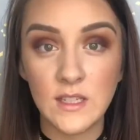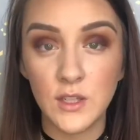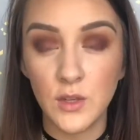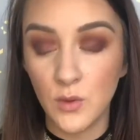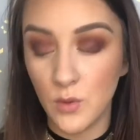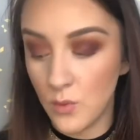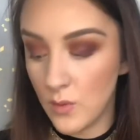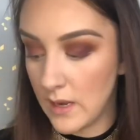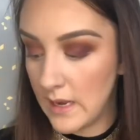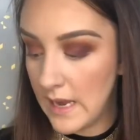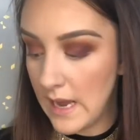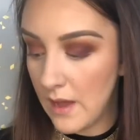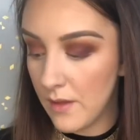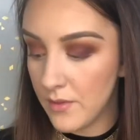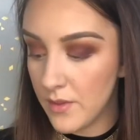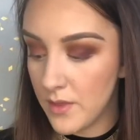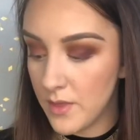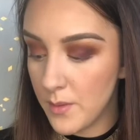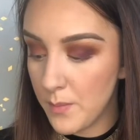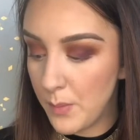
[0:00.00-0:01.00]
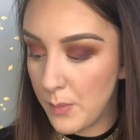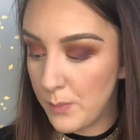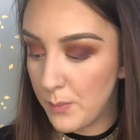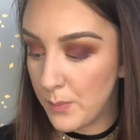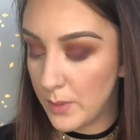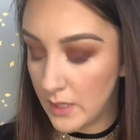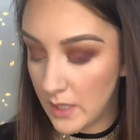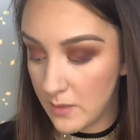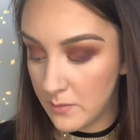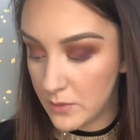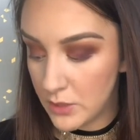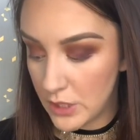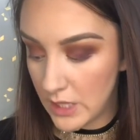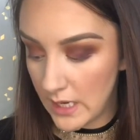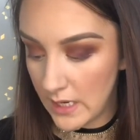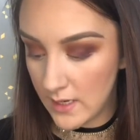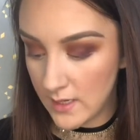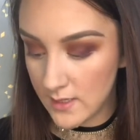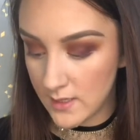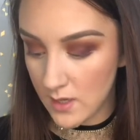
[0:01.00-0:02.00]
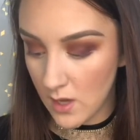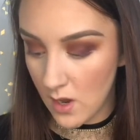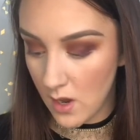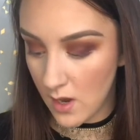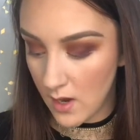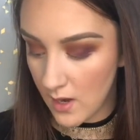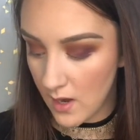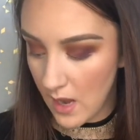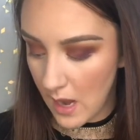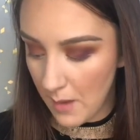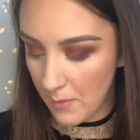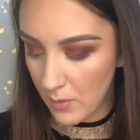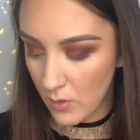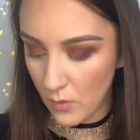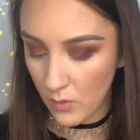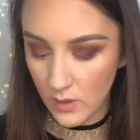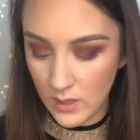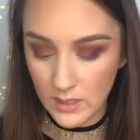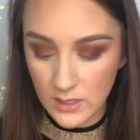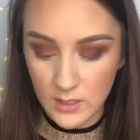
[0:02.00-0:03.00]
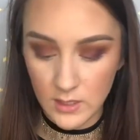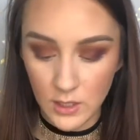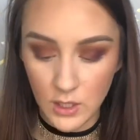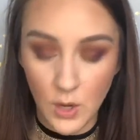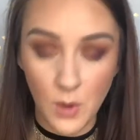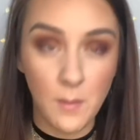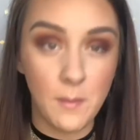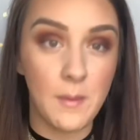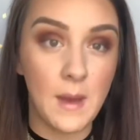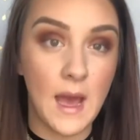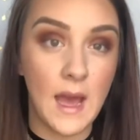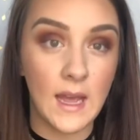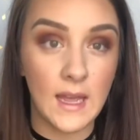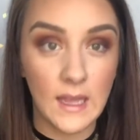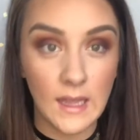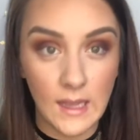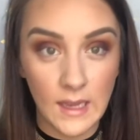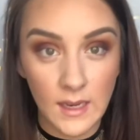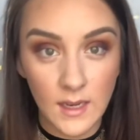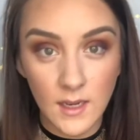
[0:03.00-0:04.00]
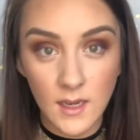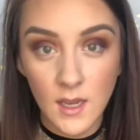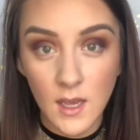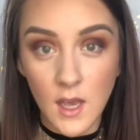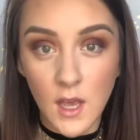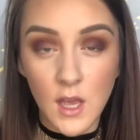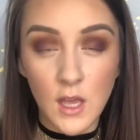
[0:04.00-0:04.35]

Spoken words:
so now that the plum shade is on, I'm going to go back in